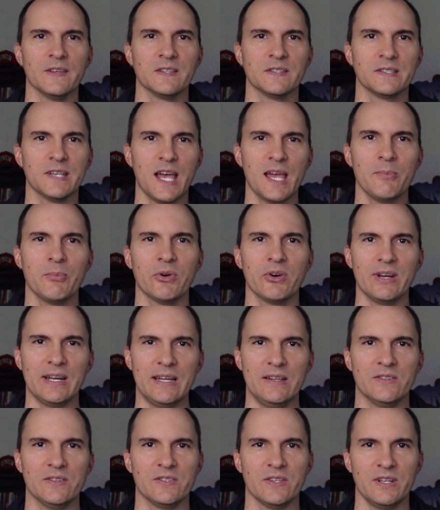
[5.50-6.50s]
the
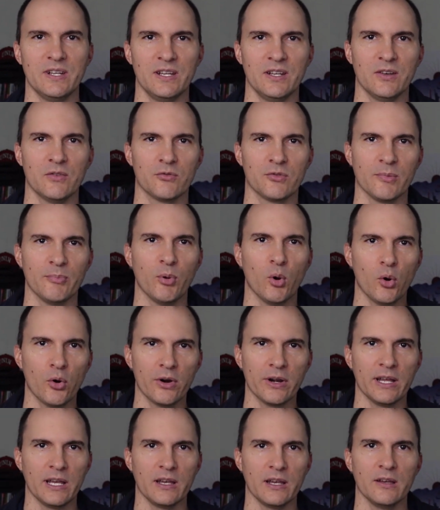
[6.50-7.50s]
Cyber Incident
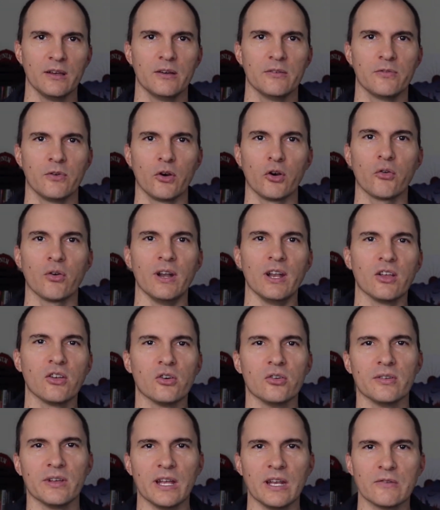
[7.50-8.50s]
Reporting for
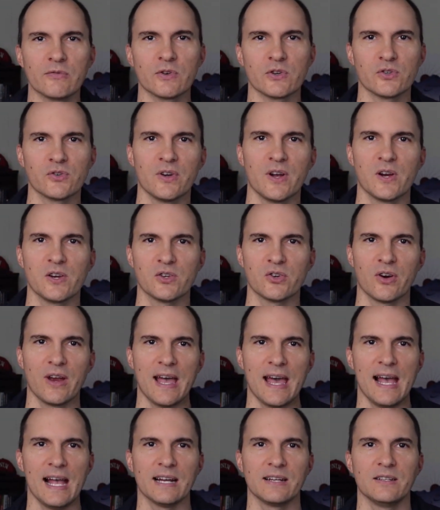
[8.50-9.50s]
Critical Infrastructure
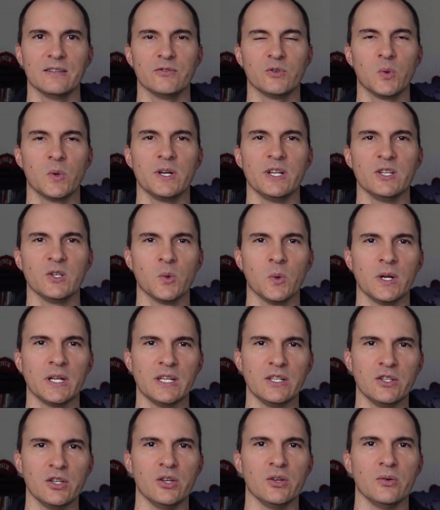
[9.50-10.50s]
Act of
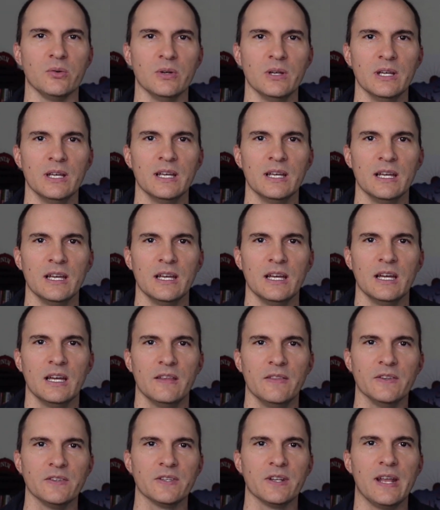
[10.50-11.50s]
2022.
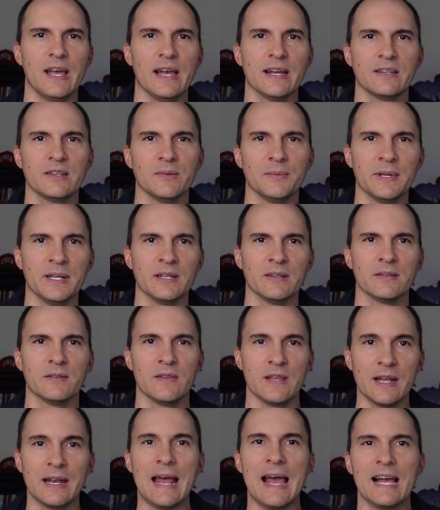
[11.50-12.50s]
This enactment,
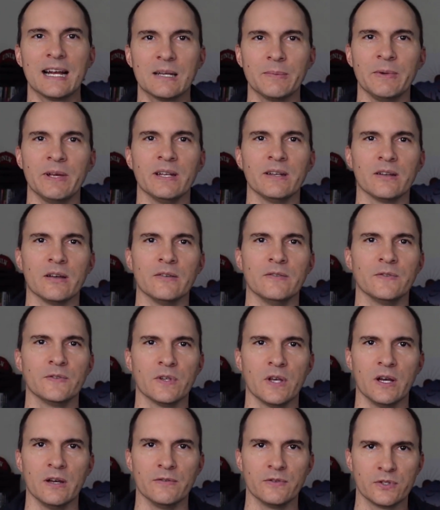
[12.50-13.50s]
the enactment of,
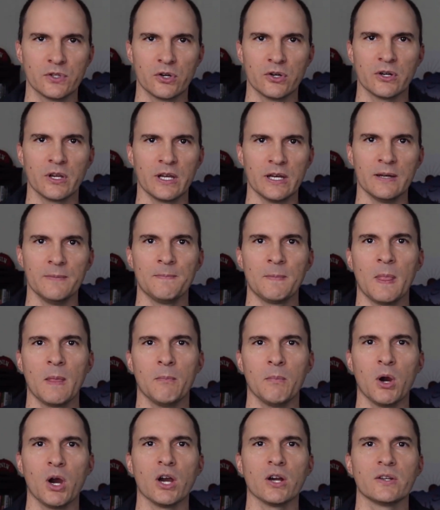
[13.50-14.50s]
of circa
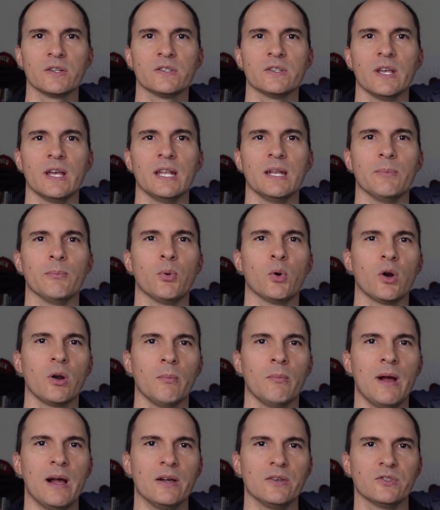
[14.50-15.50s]
marks an
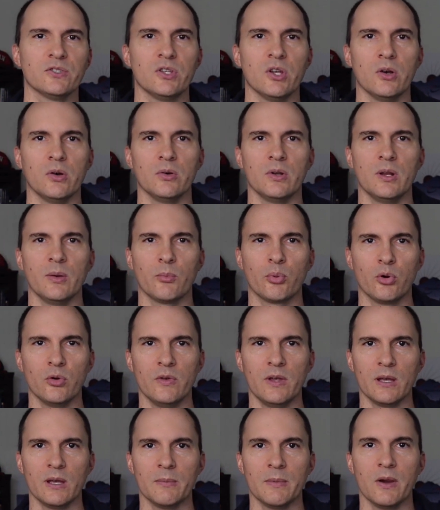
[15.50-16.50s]
important milestone in
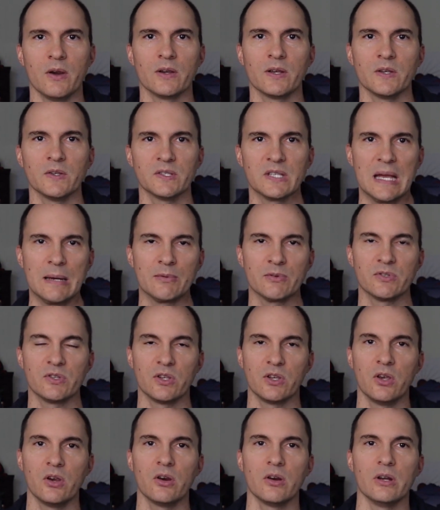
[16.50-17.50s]
improving America's
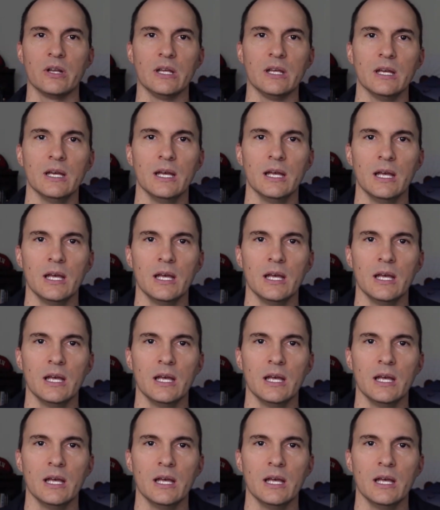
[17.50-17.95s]
cybersecurity